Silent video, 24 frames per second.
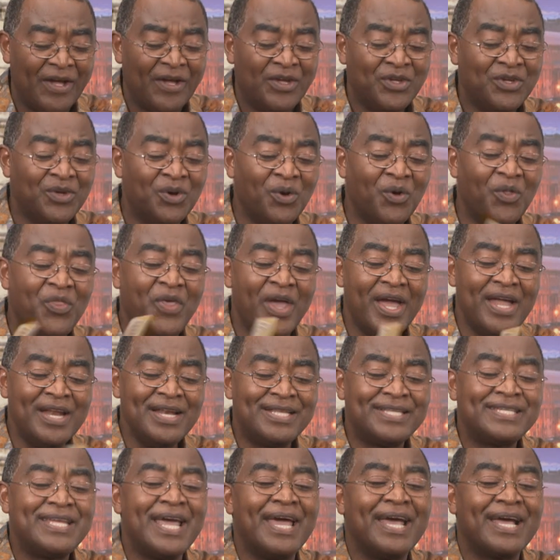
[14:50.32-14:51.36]
you
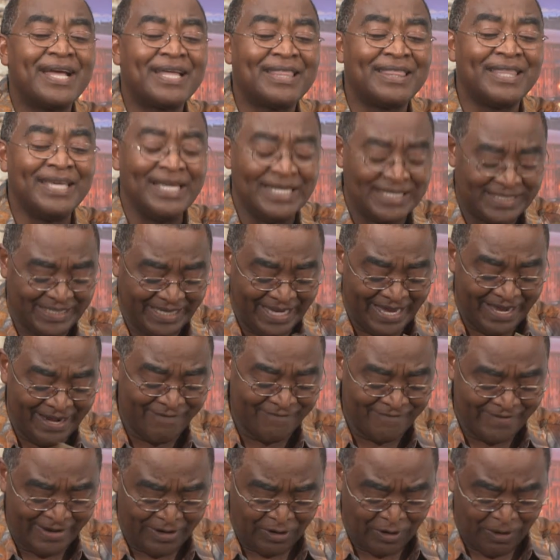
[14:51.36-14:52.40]
then take these
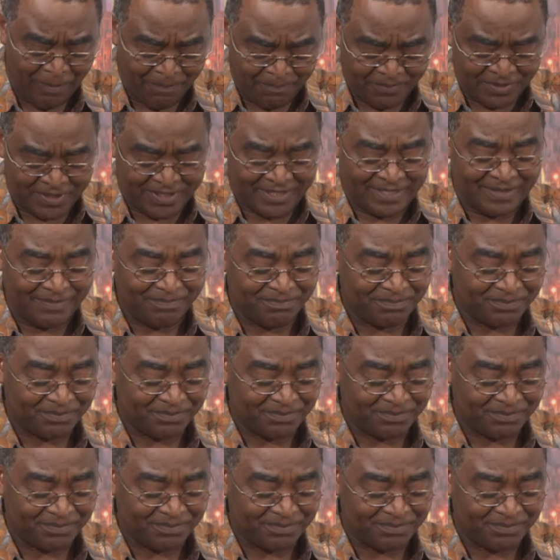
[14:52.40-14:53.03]
envelopes